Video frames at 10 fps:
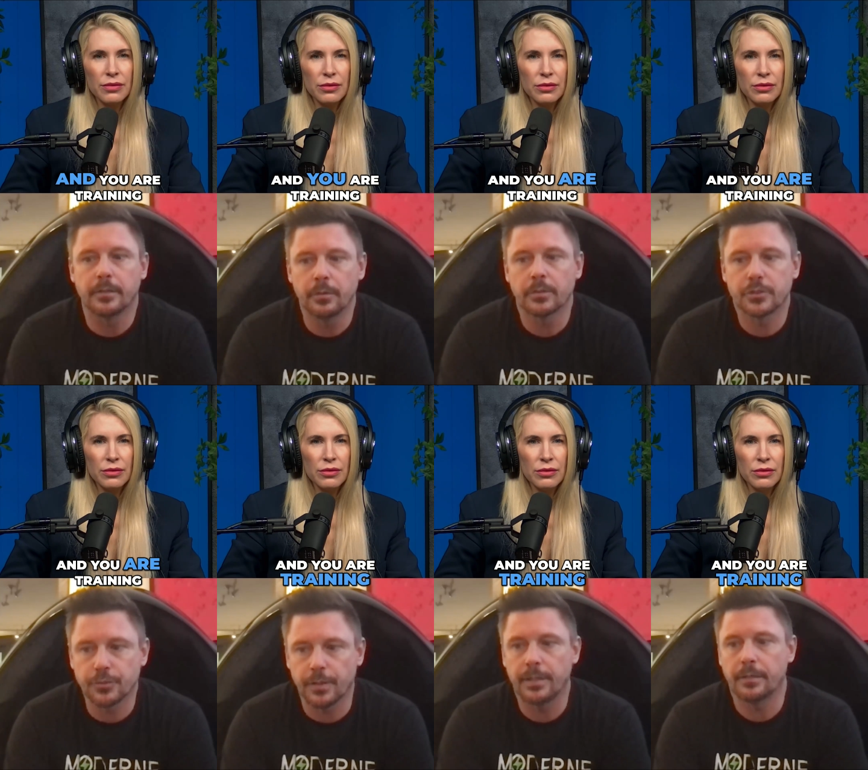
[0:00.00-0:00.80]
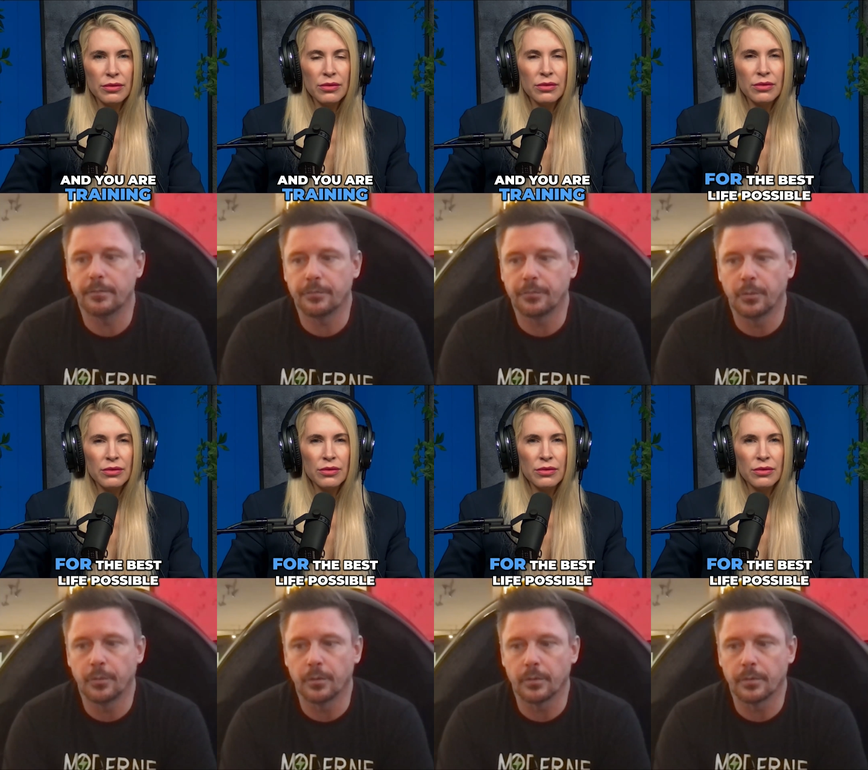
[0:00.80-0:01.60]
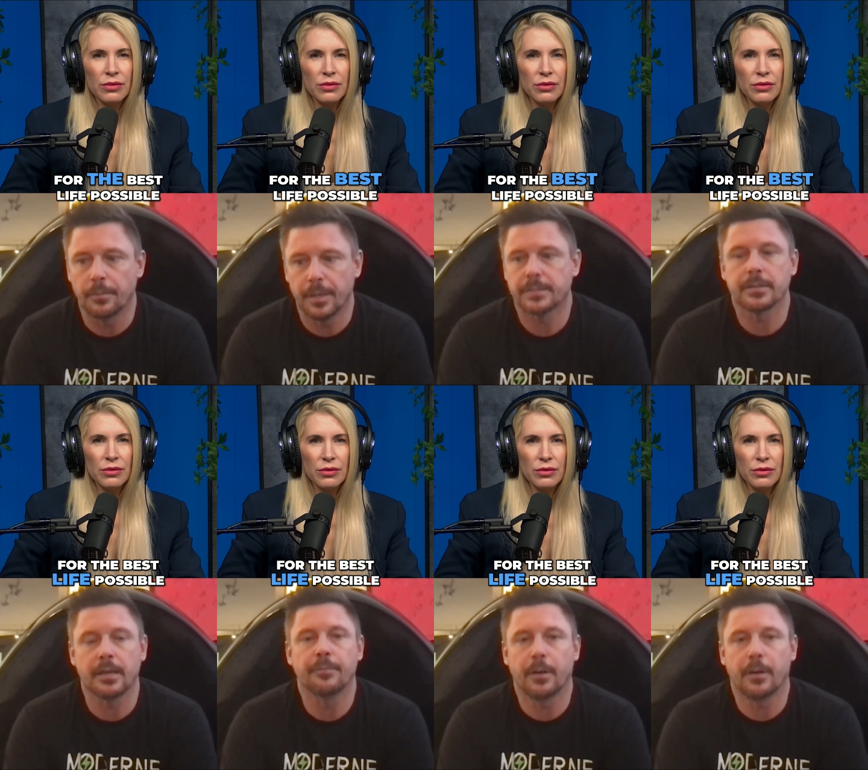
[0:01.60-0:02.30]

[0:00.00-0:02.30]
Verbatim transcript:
Speaker 1: you are training for the best life